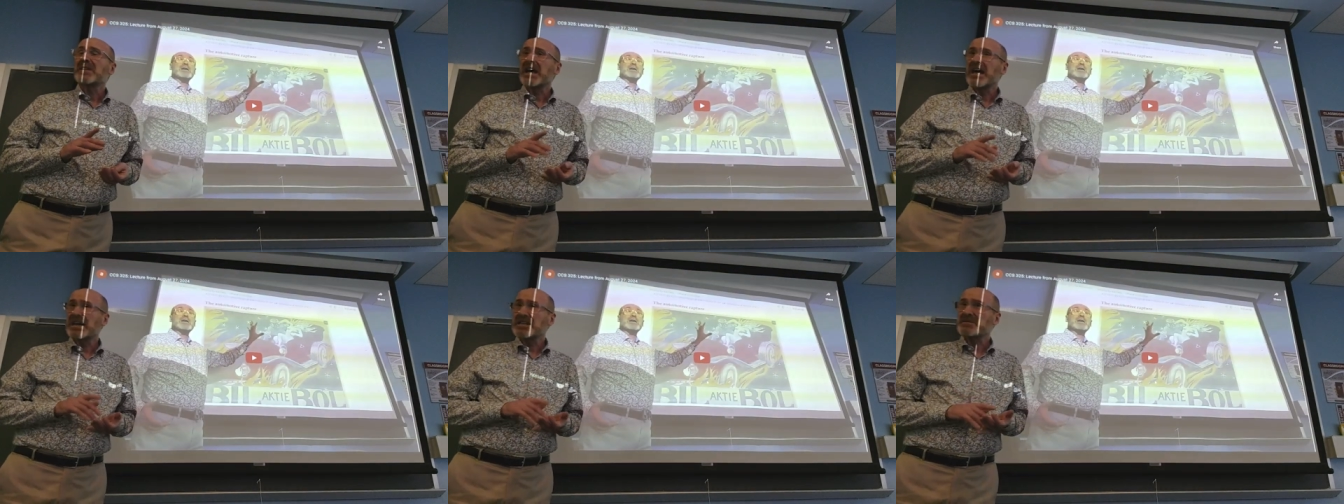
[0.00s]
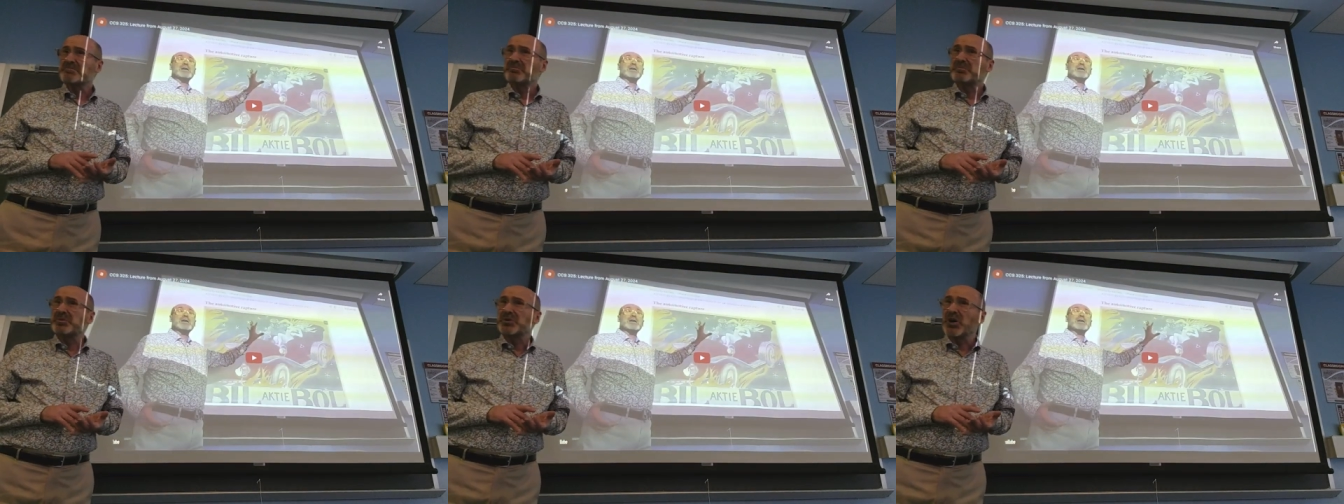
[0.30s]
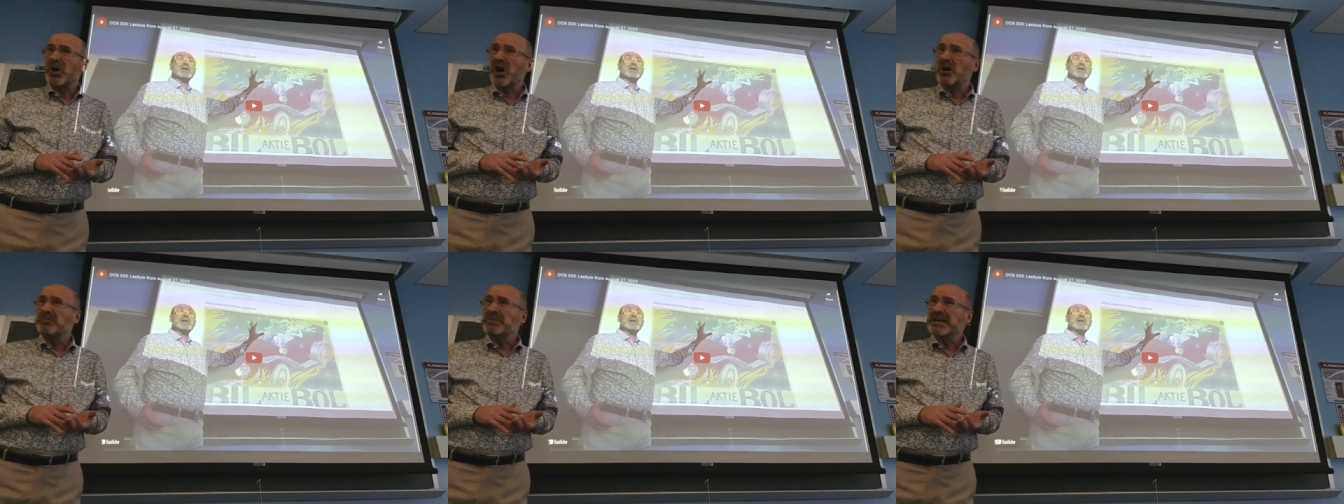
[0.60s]
As
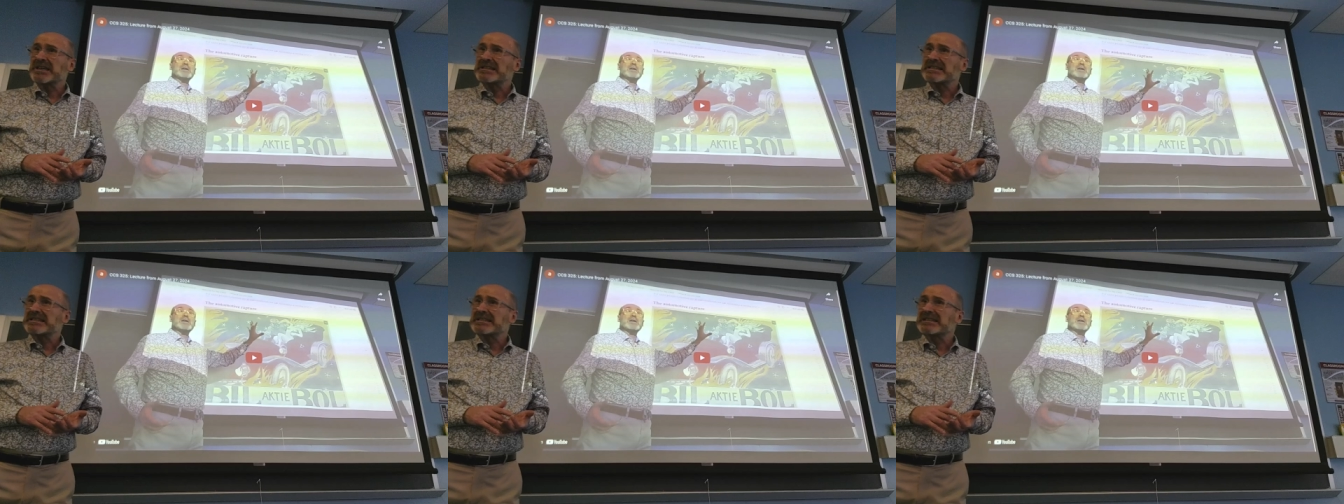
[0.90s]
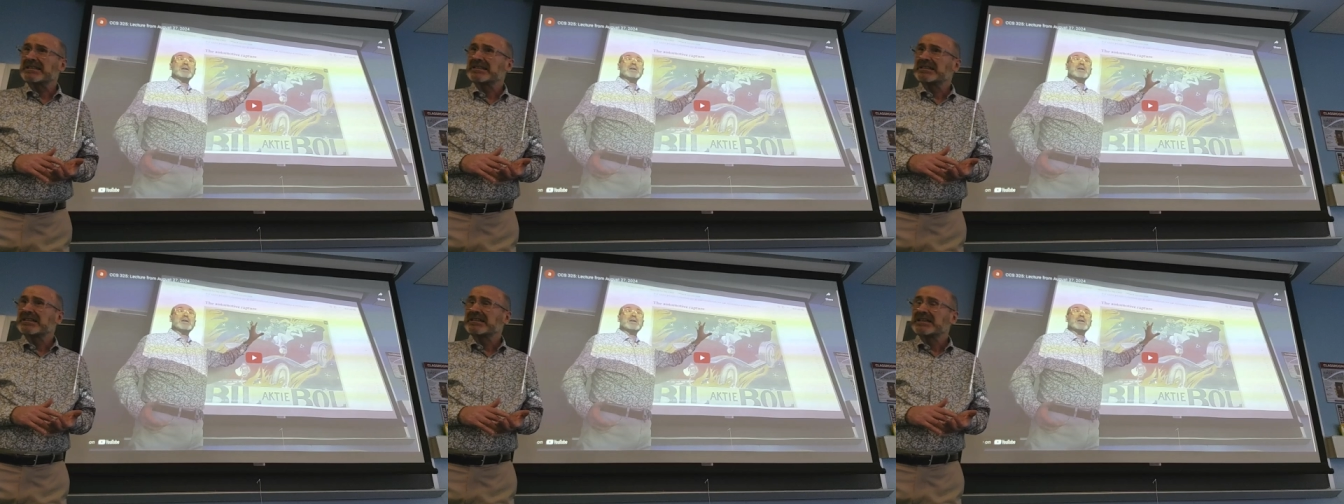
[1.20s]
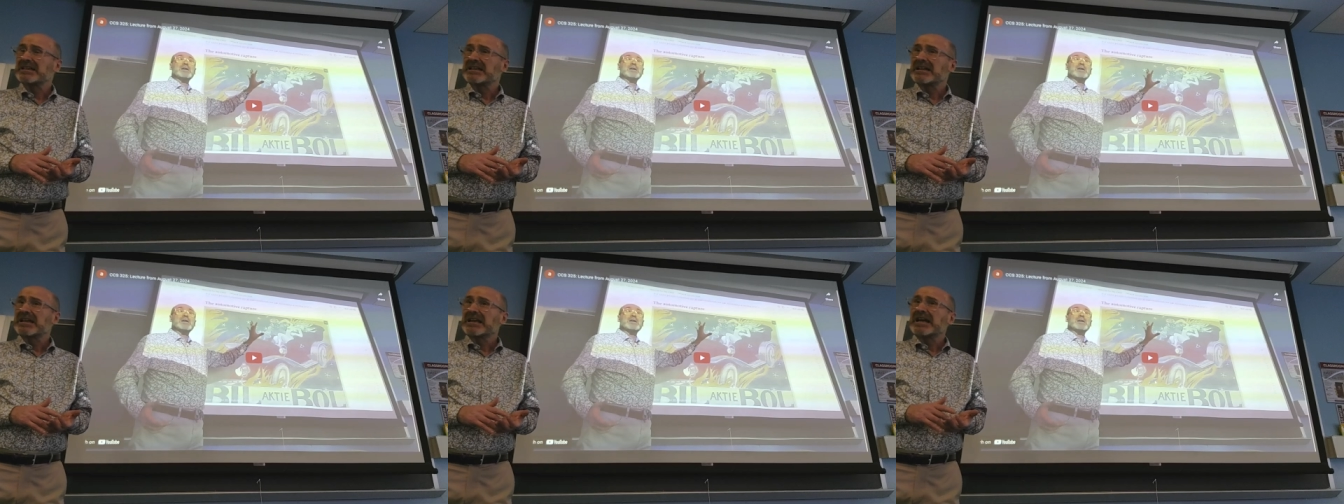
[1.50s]
promised,
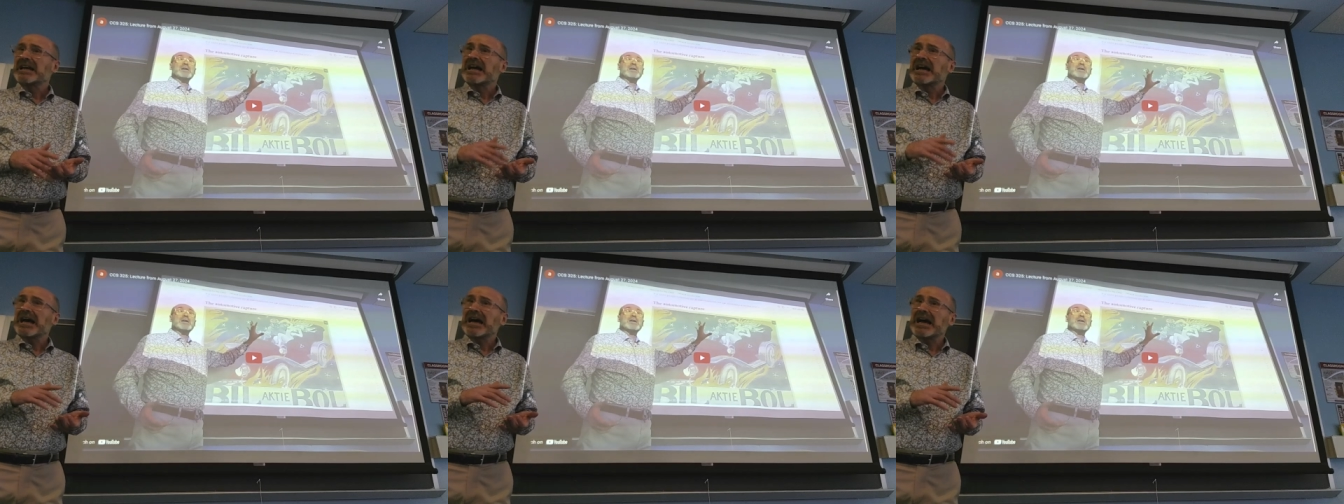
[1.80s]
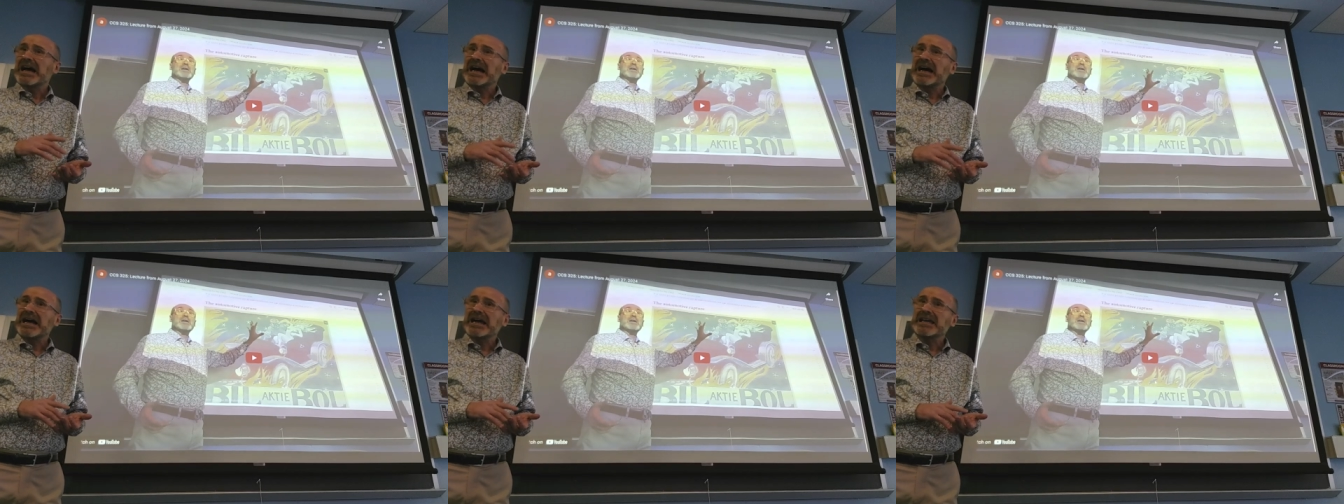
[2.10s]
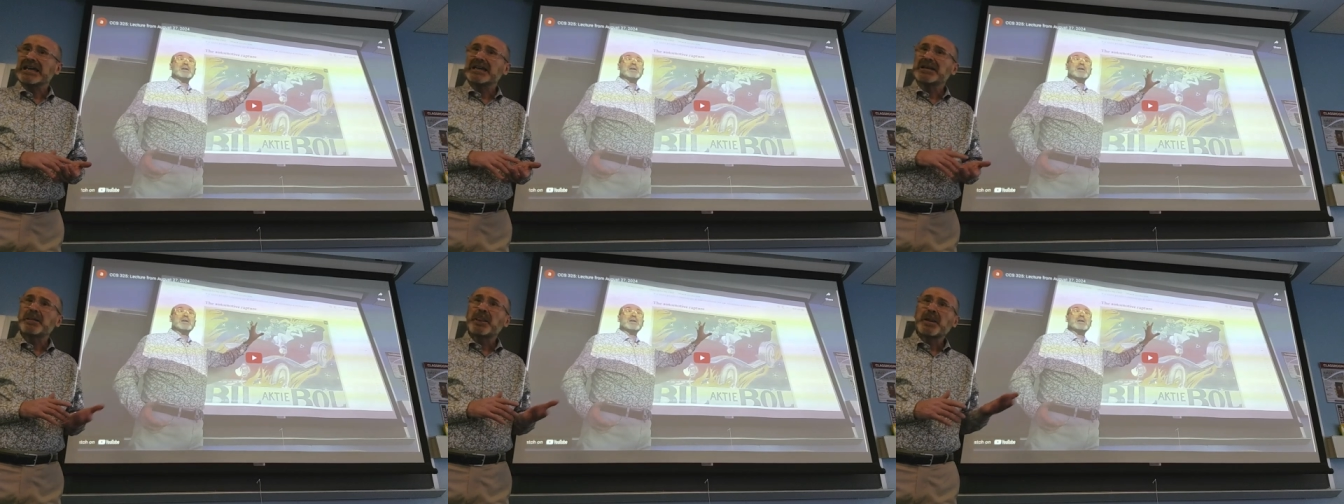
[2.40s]

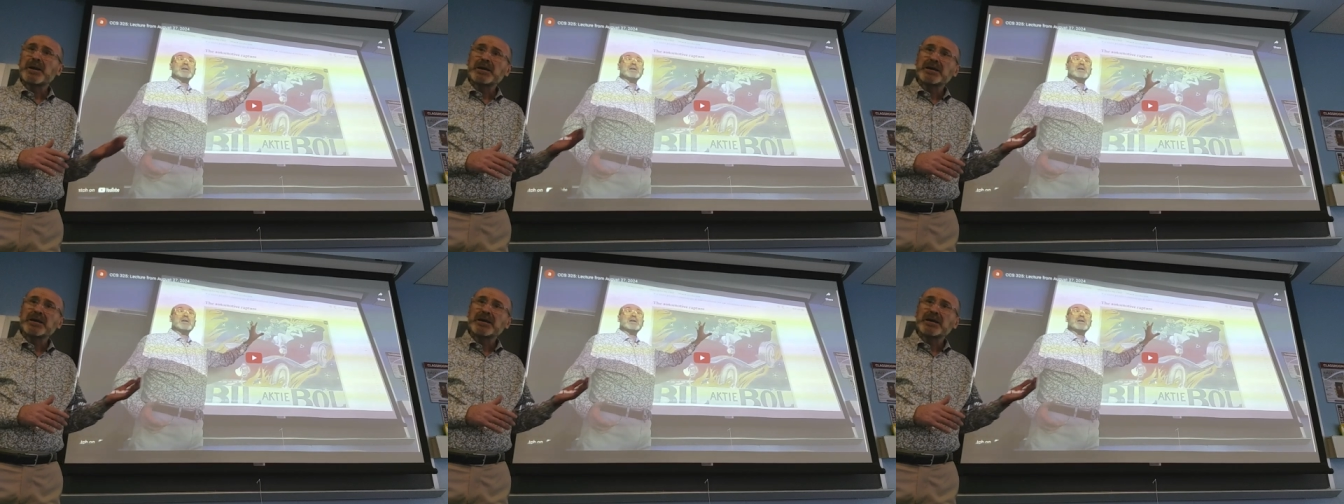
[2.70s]
I